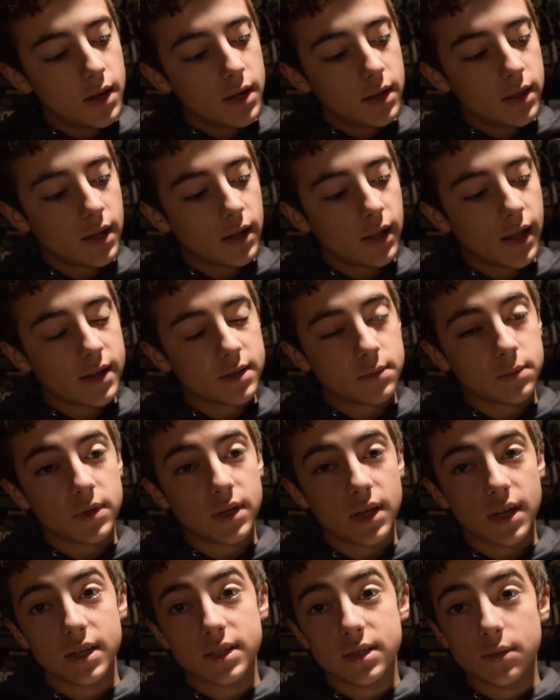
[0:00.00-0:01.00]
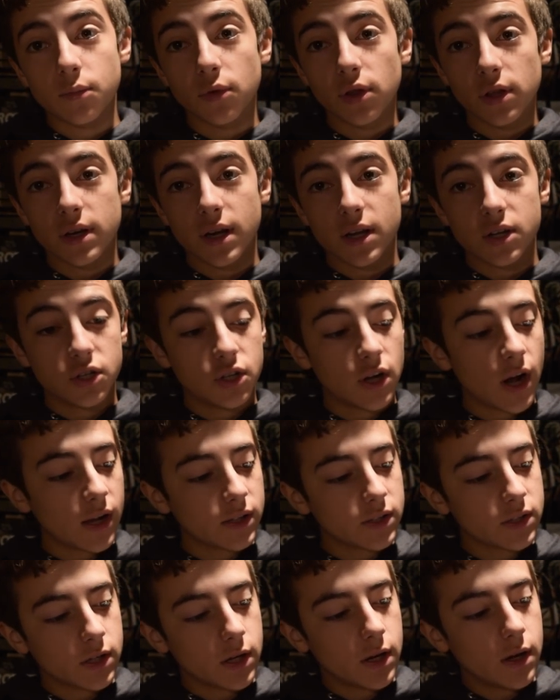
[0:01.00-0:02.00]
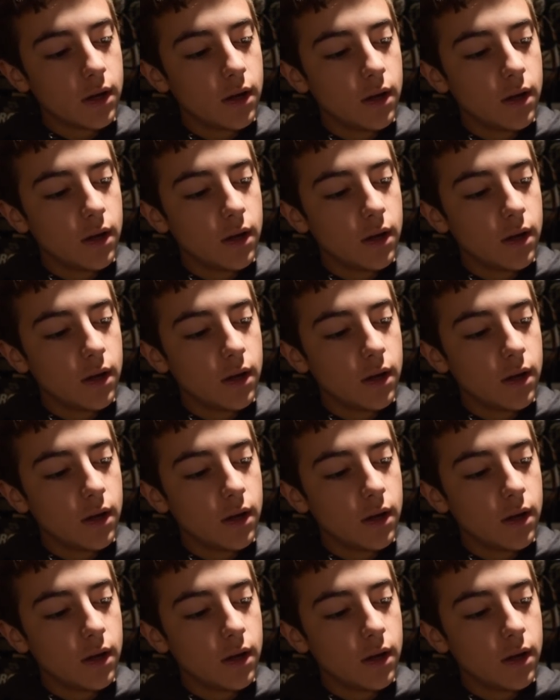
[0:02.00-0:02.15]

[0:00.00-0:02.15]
and that allows him to hit some really nice shots.